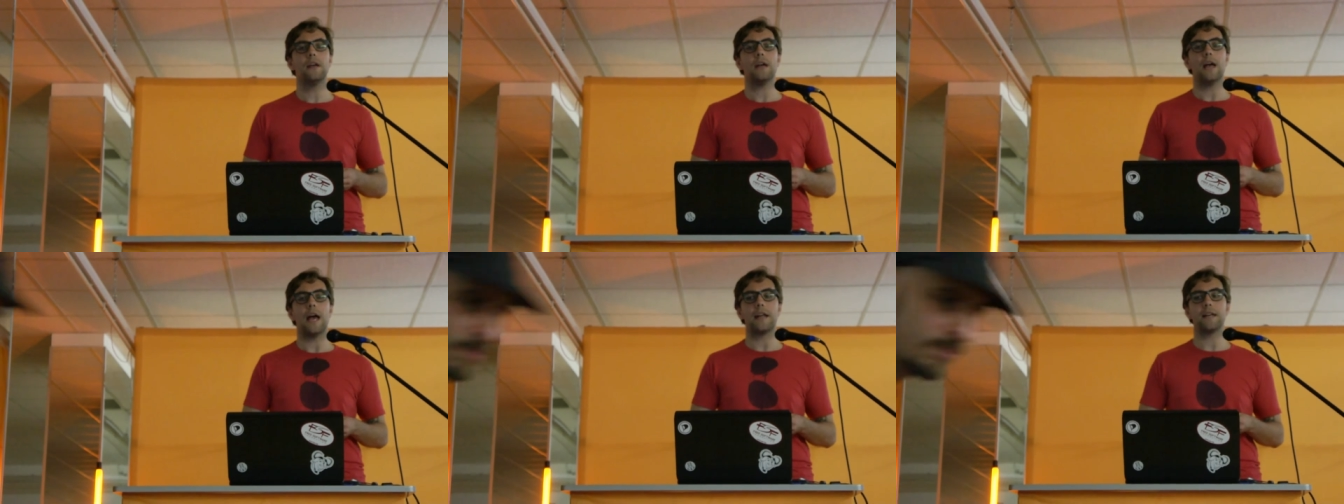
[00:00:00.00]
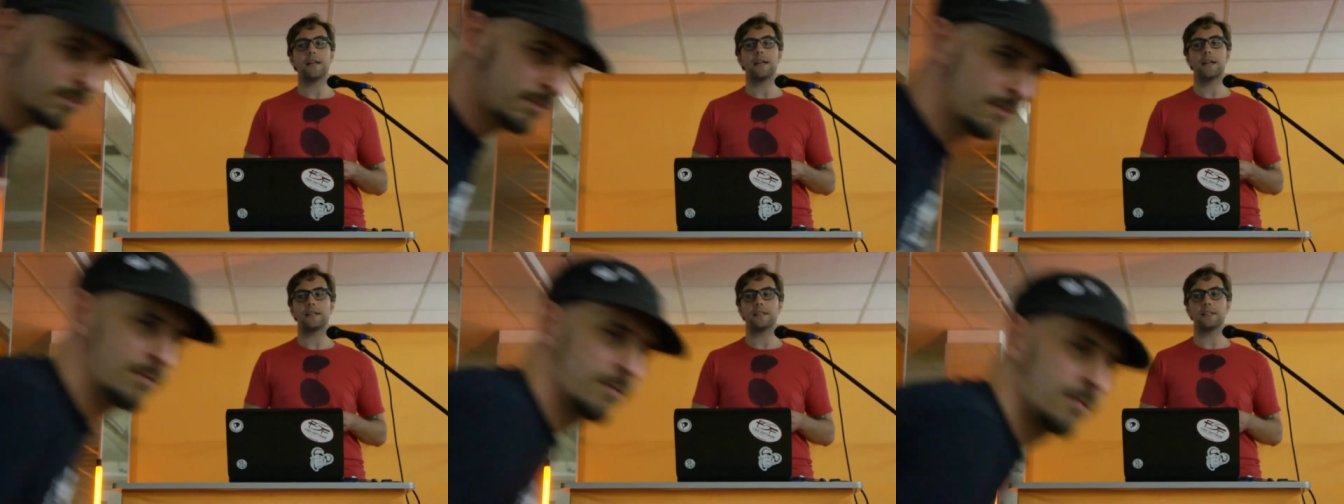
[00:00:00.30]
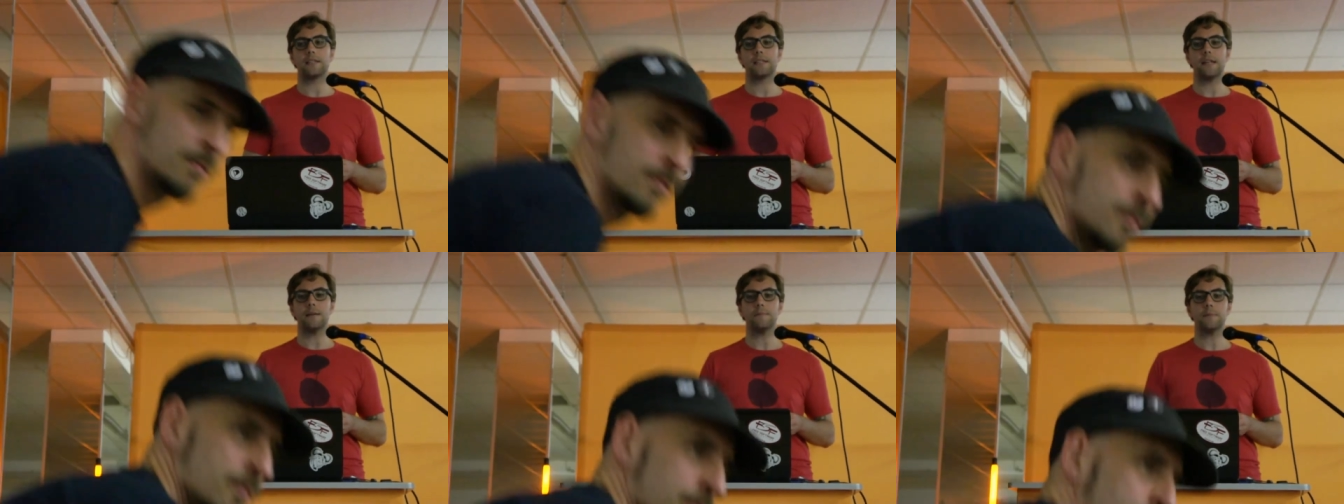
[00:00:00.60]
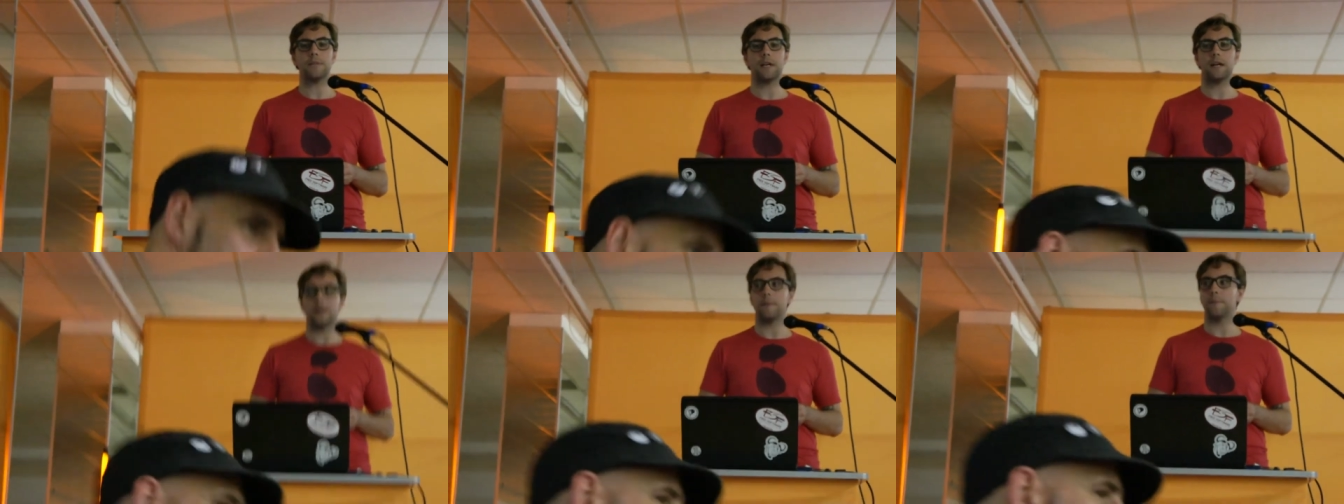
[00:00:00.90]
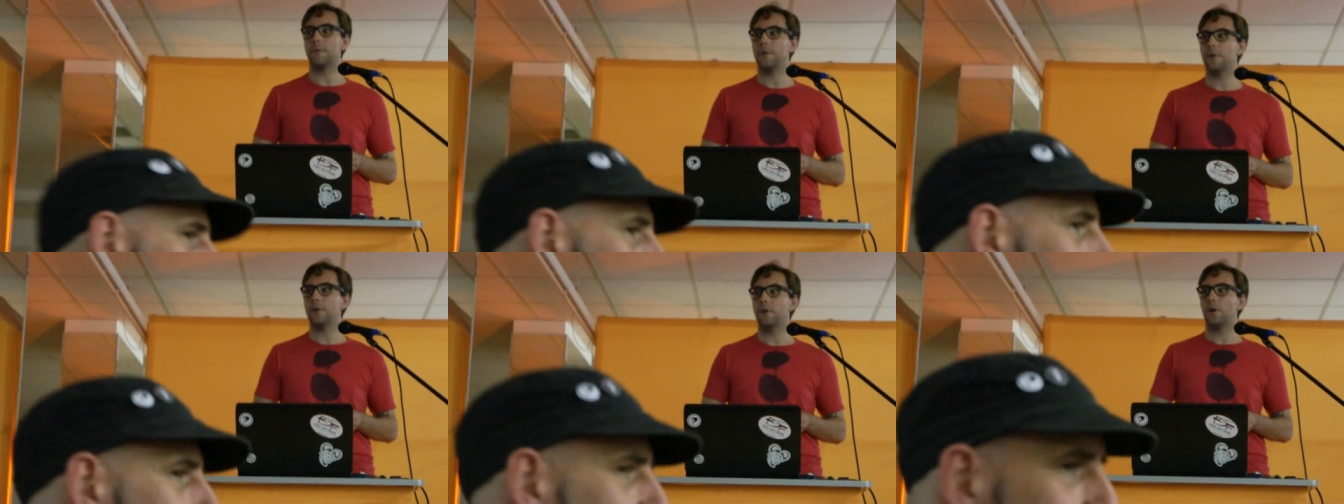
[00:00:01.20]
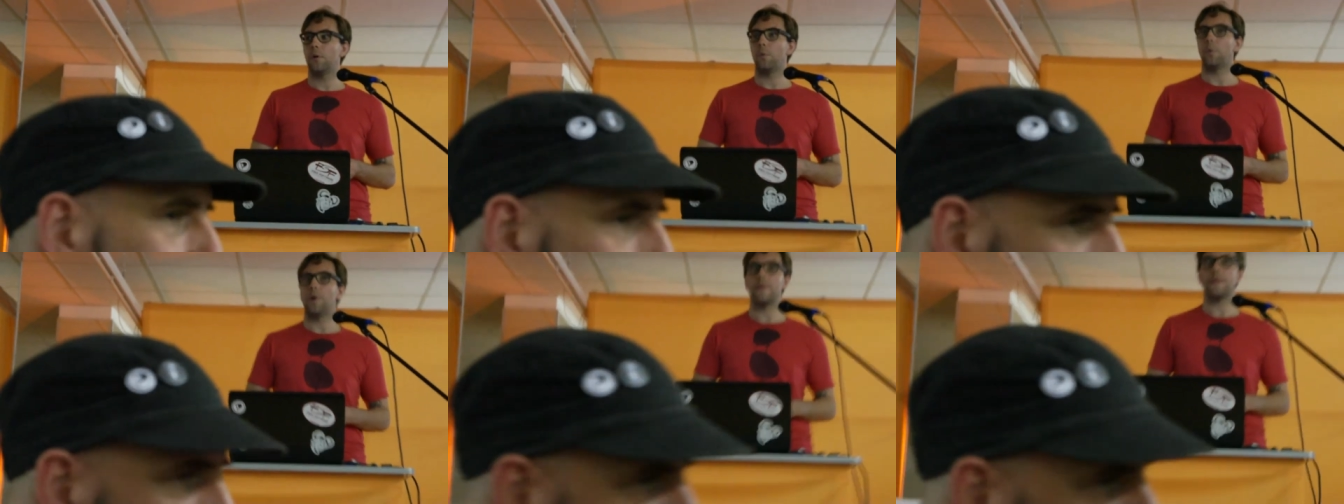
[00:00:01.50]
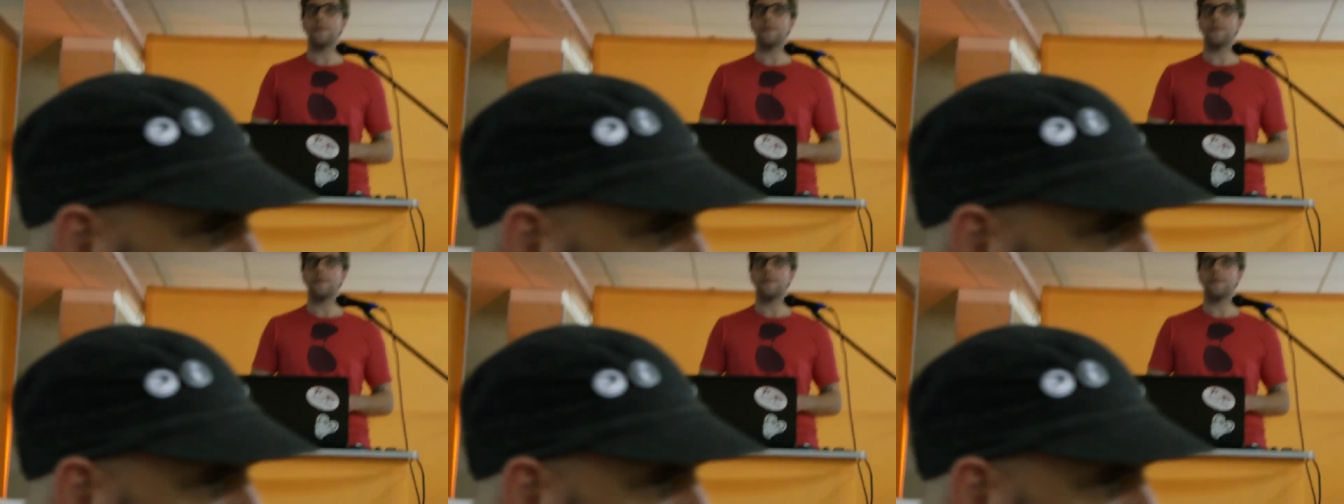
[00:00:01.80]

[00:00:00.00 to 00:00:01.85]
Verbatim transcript: And yet at the same time, when the